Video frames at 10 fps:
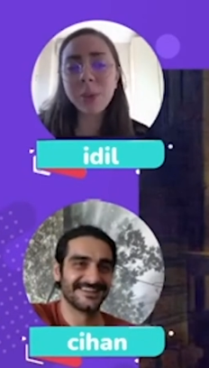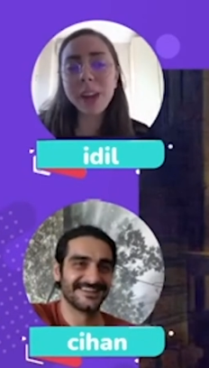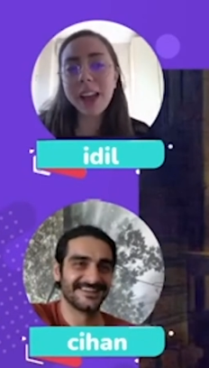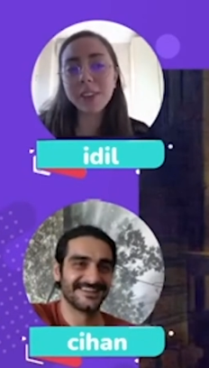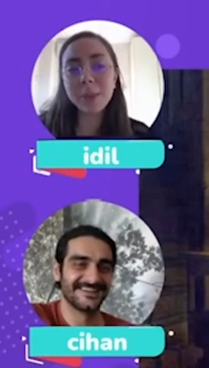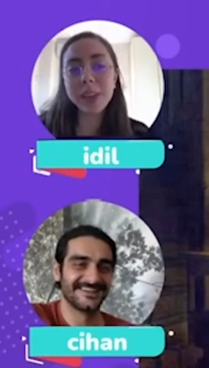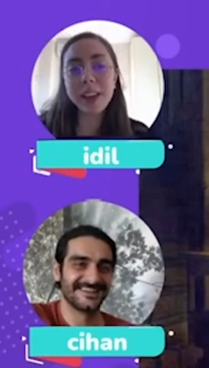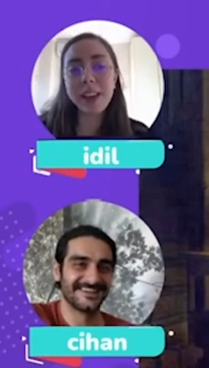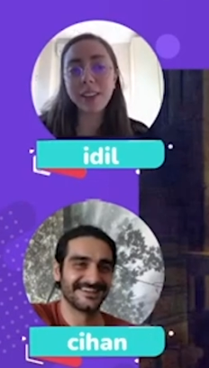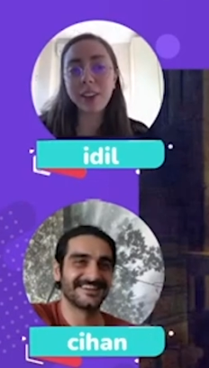Speaker 1: know it had to be
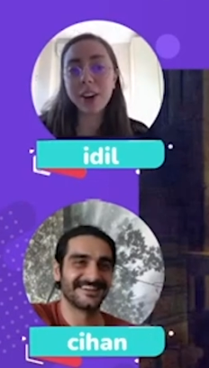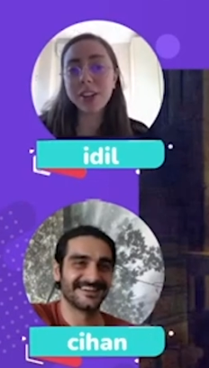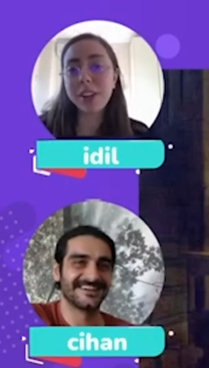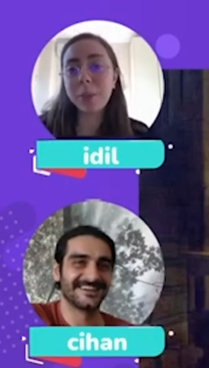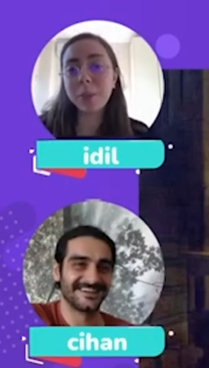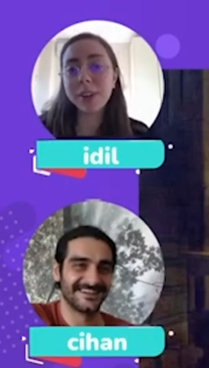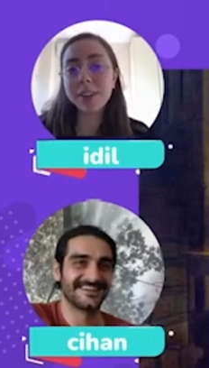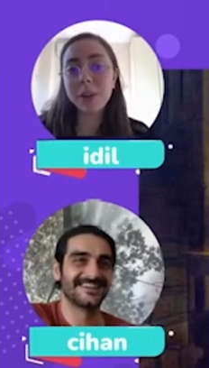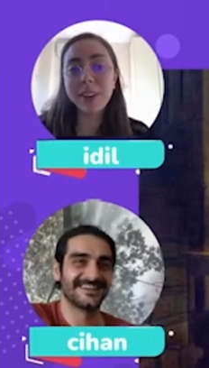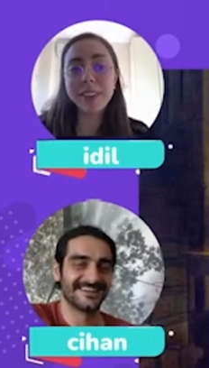a large number,
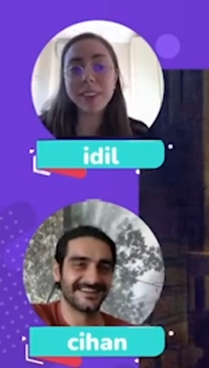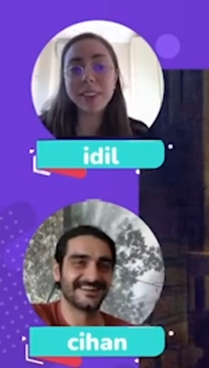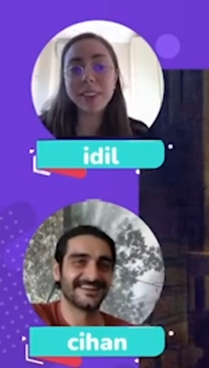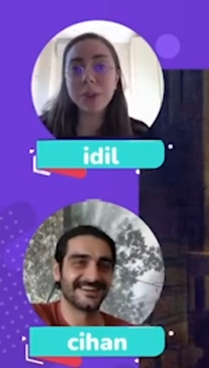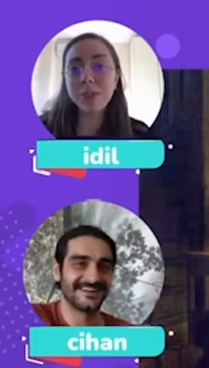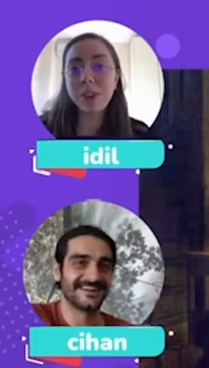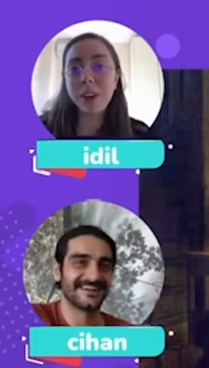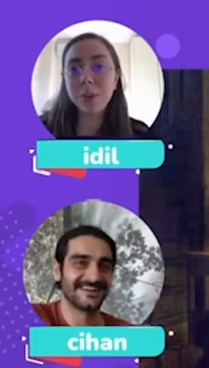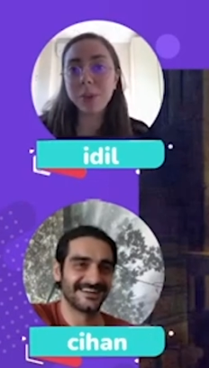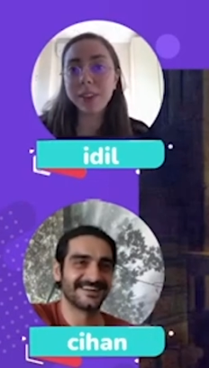so I think I would have
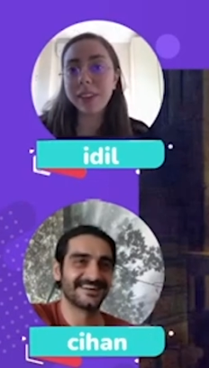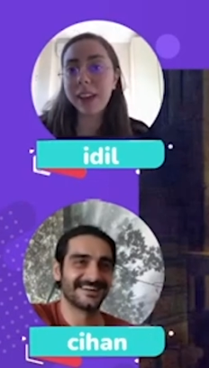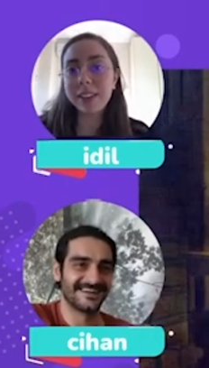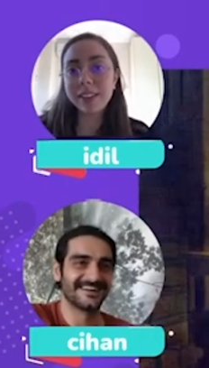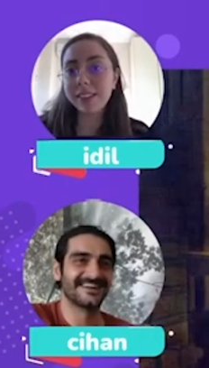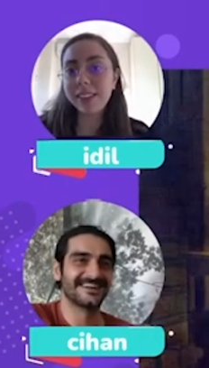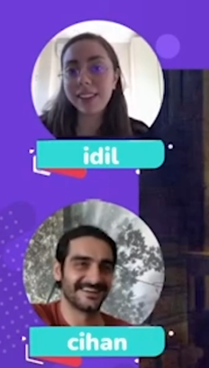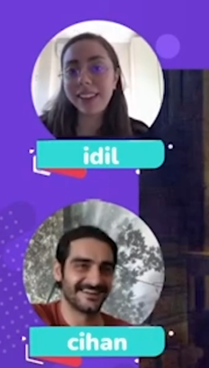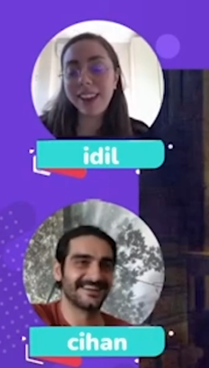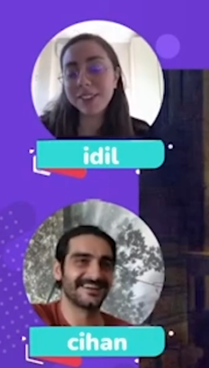gone with that uh,
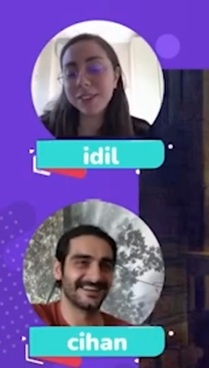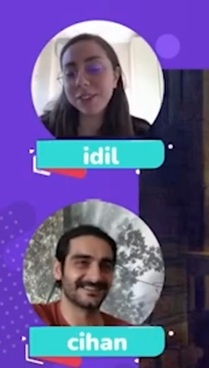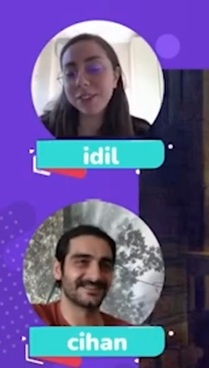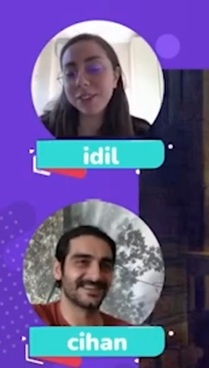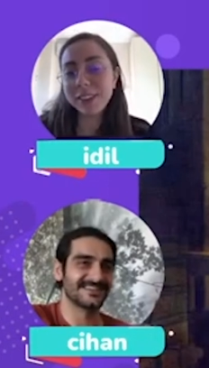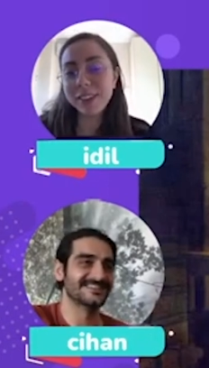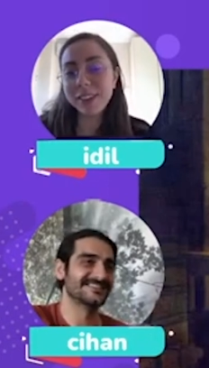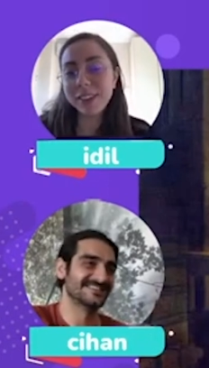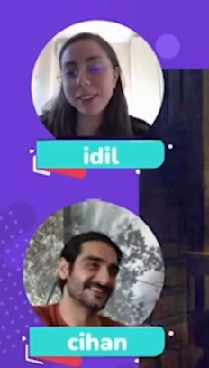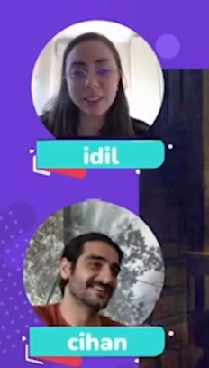answer as choice well. as
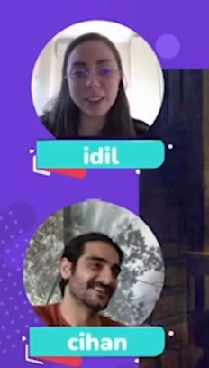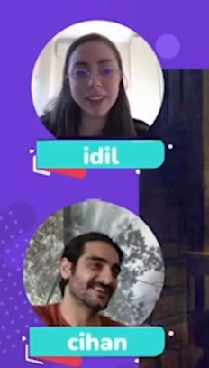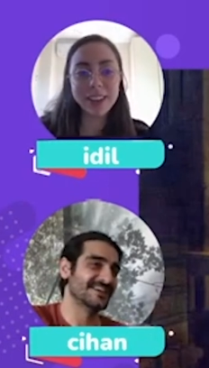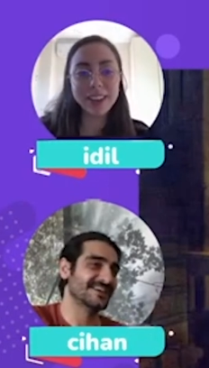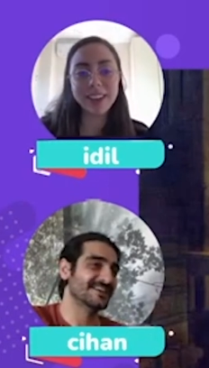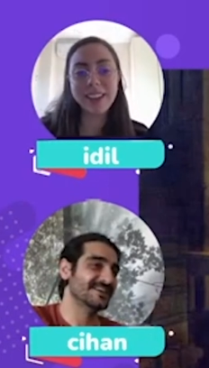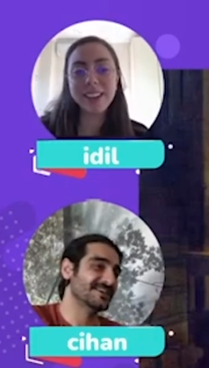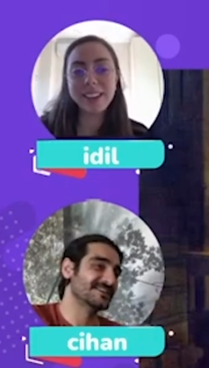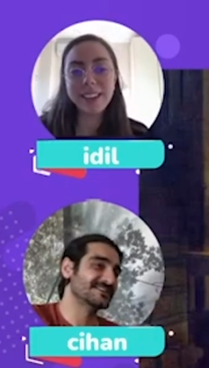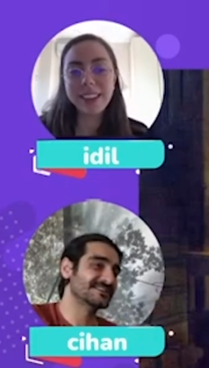well. Yeah.
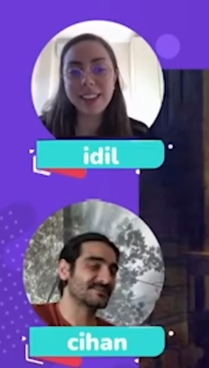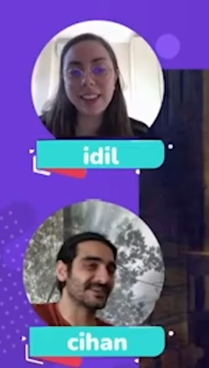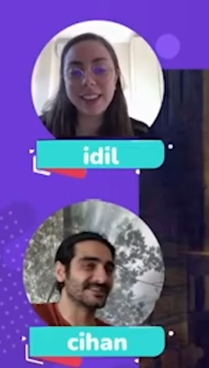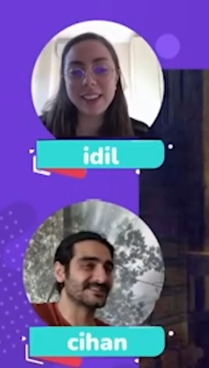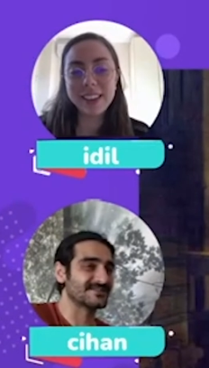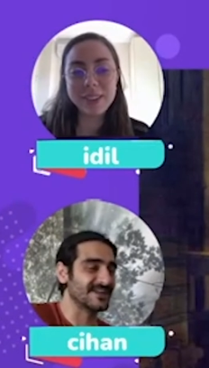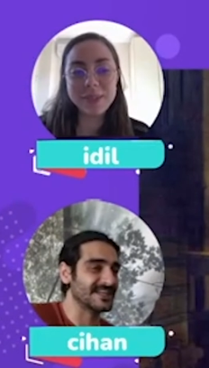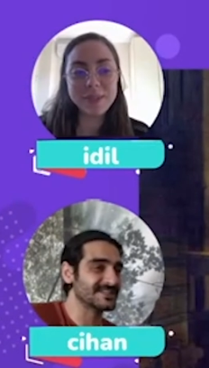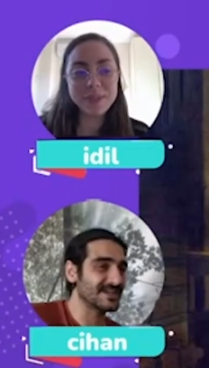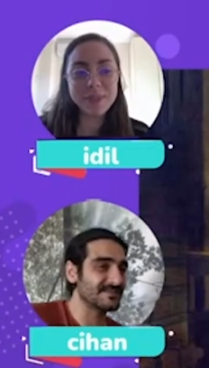yeah.
Speaker 2: it's pretty um,
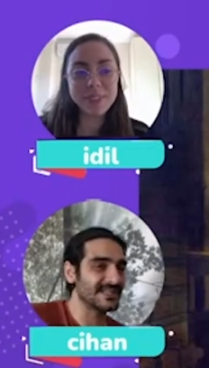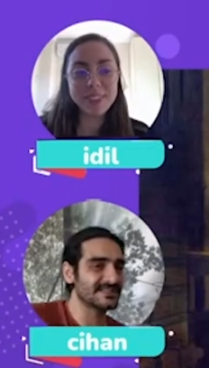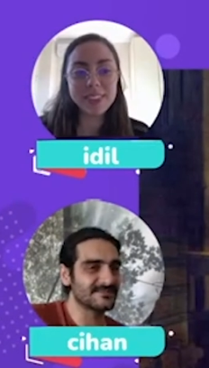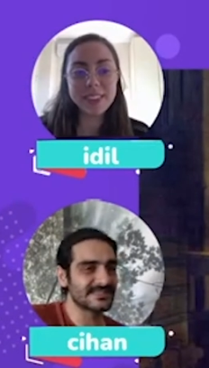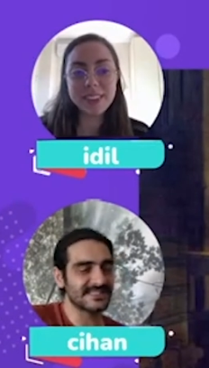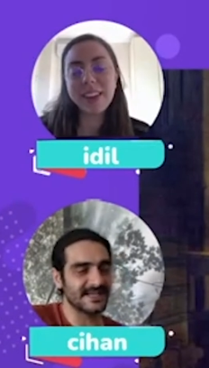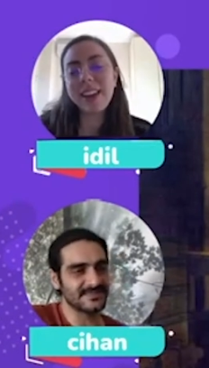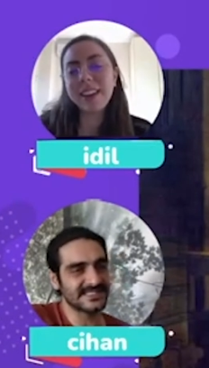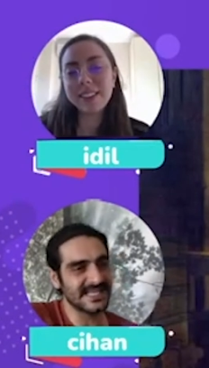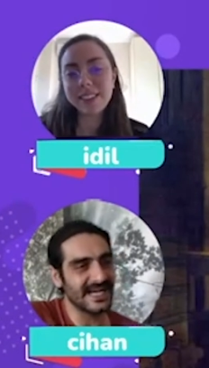strange. Um, I mean,
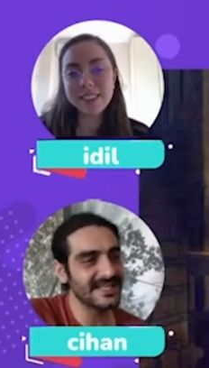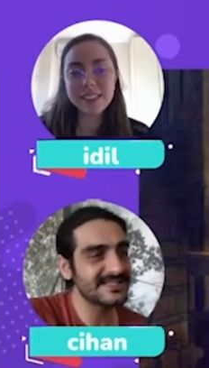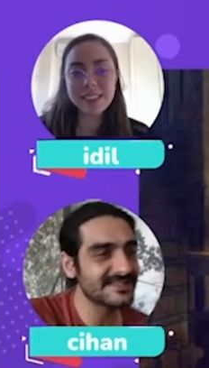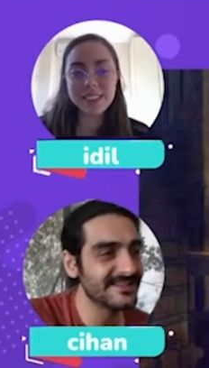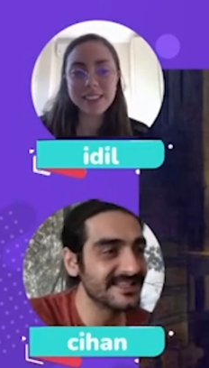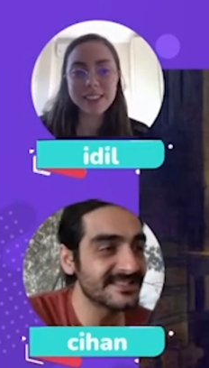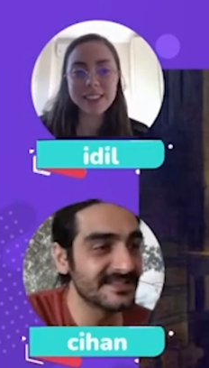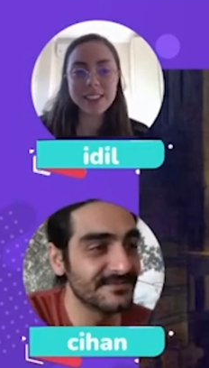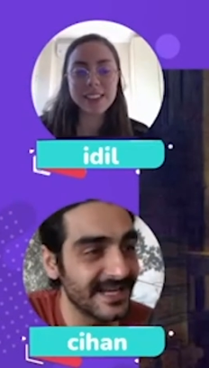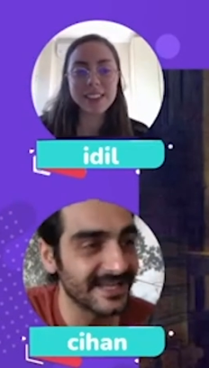science leads
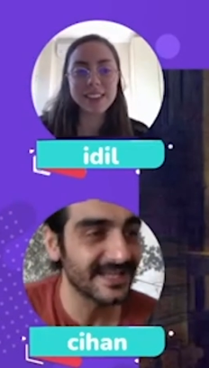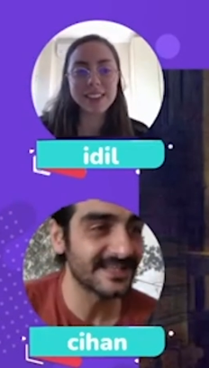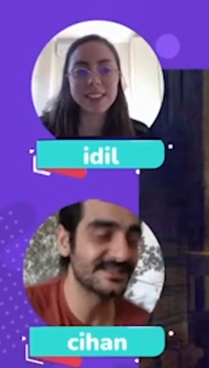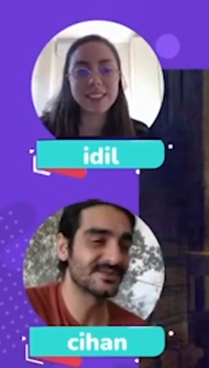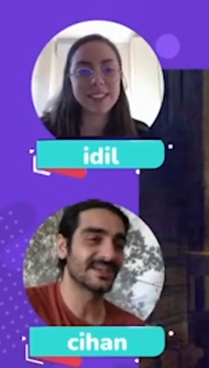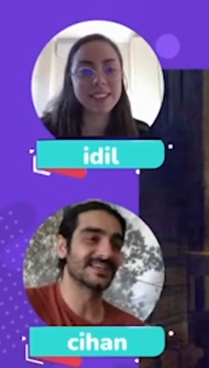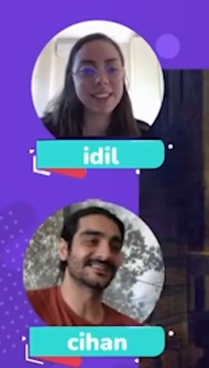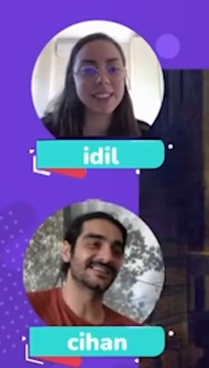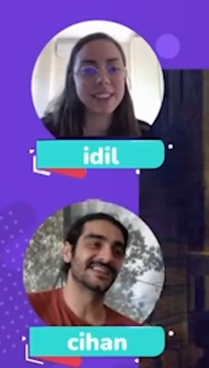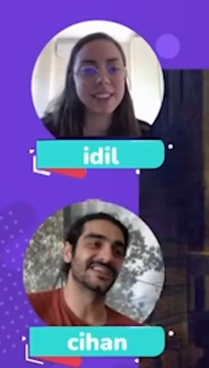the way, as you can
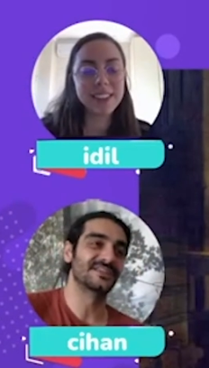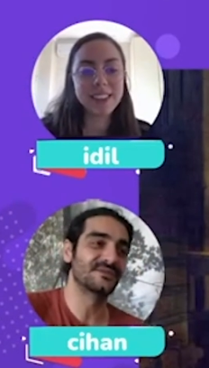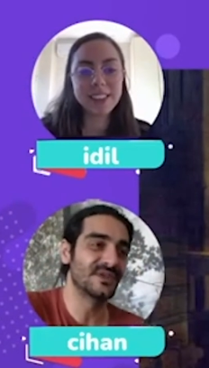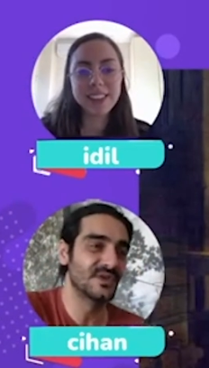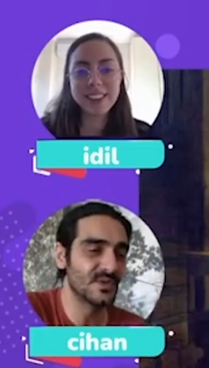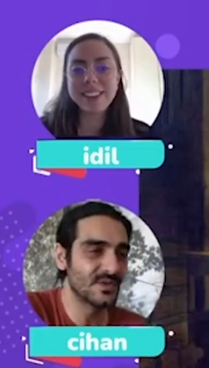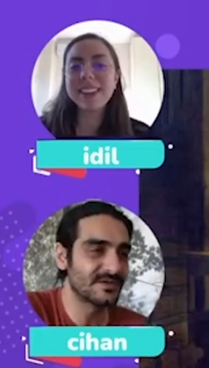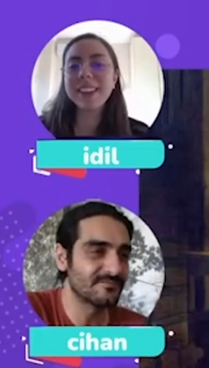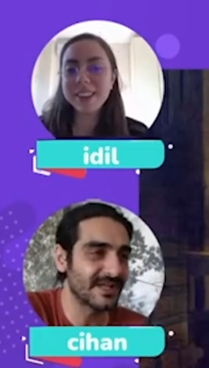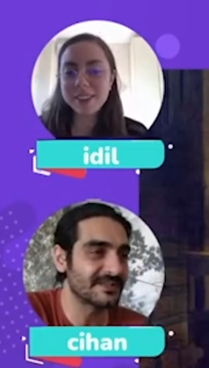see. If you
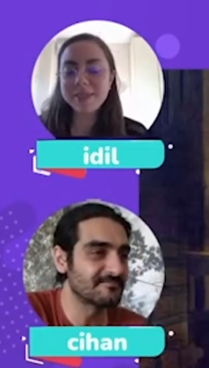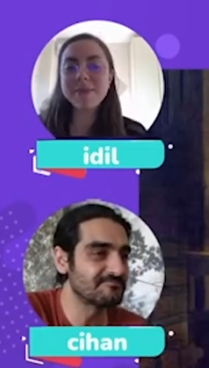like